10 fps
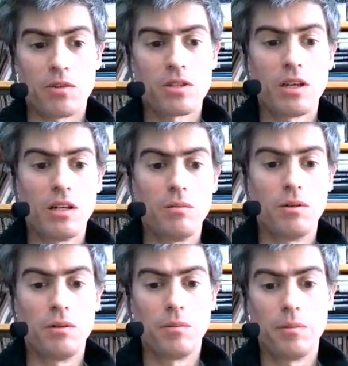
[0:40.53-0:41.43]
more
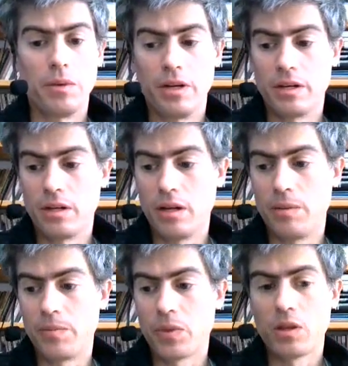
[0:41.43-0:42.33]
scalable, but
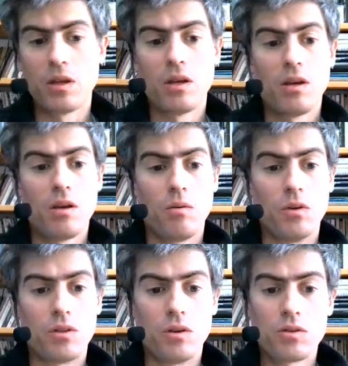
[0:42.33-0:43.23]

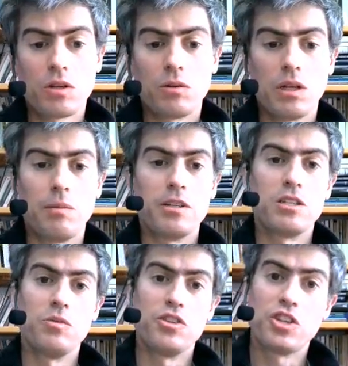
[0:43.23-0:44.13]
with NoSQL
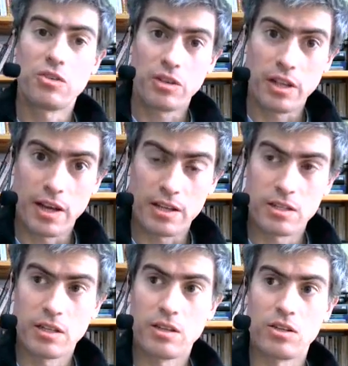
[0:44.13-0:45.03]
databases, we
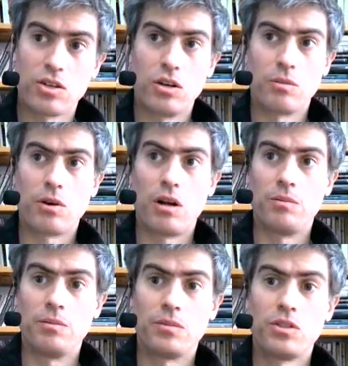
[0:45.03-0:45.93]
generalized the sharding
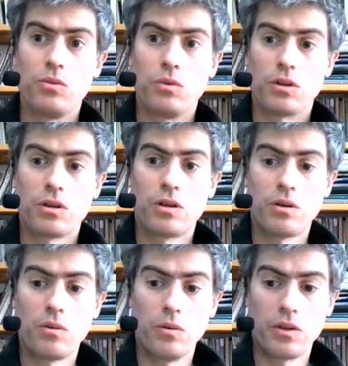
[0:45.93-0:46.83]
problem to work
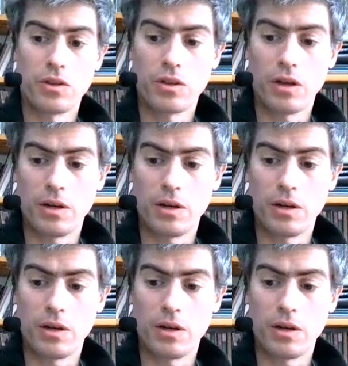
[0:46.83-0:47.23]
with